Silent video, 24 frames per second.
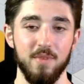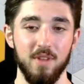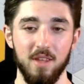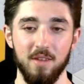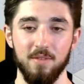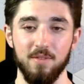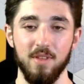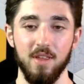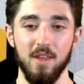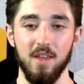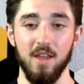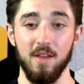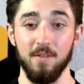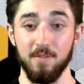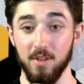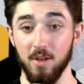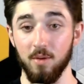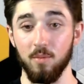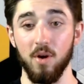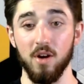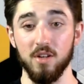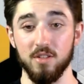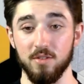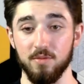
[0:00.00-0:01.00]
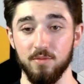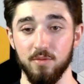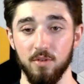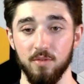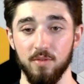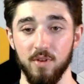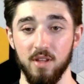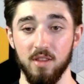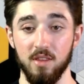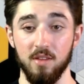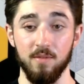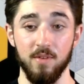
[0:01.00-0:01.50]
If they watch
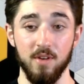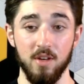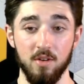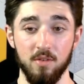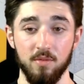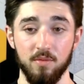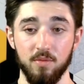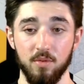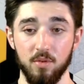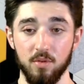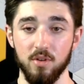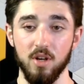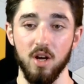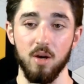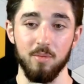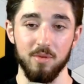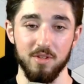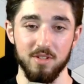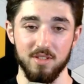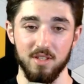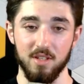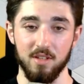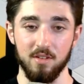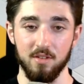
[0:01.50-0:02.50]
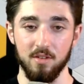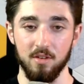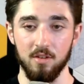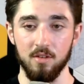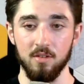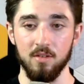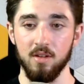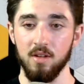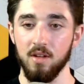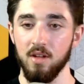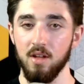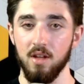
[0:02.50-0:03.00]
the video in full and hop on the second
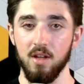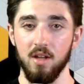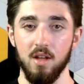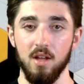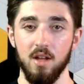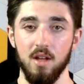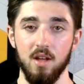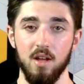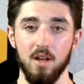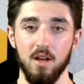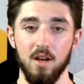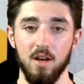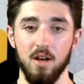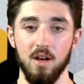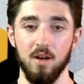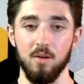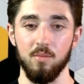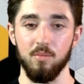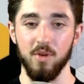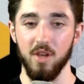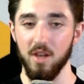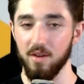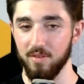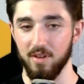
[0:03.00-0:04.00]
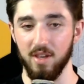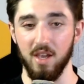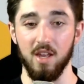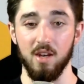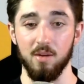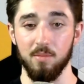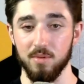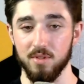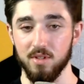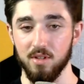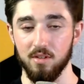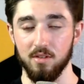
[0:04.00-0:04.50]
call, we have like
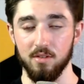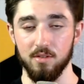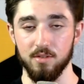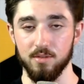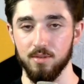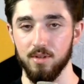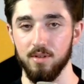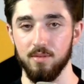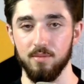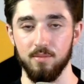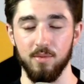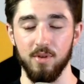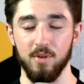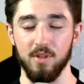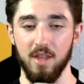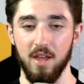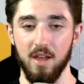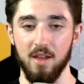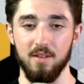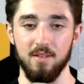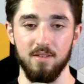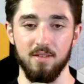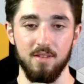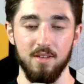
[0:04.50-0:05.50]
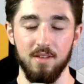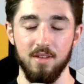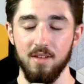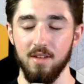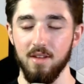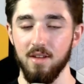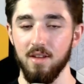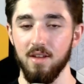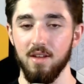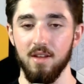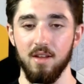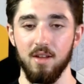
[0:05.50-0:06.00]
an 80% close rate with that.
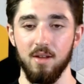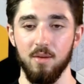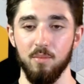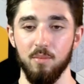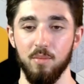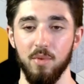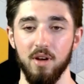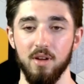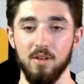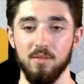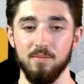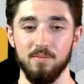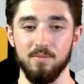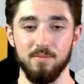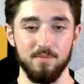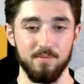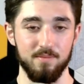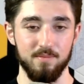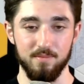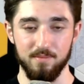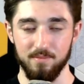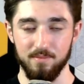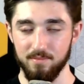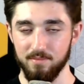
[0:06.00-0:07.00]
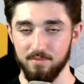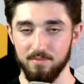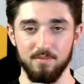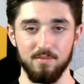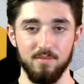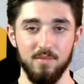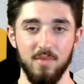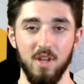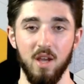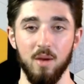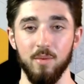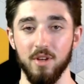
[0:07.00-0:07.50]
But
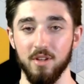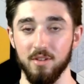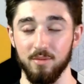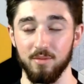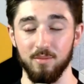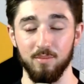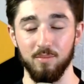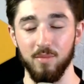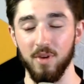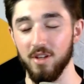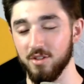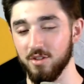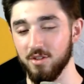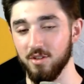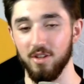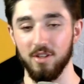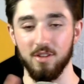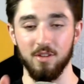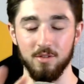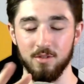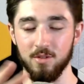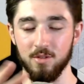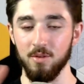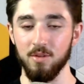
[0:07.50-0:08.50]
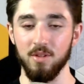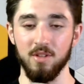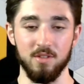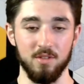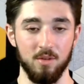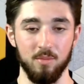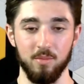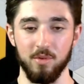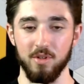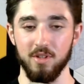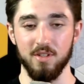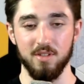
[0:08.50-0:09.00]
yeah, making sure like those two things
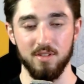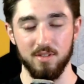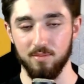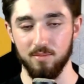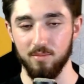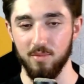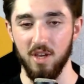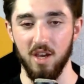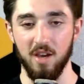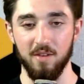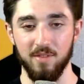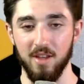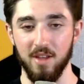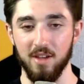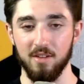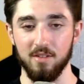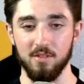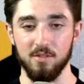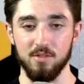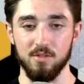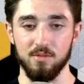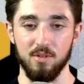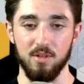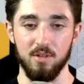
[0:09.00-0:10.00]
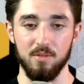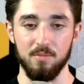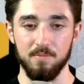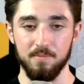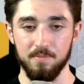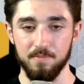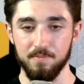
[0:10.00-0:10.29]
are in place, we have that close rate.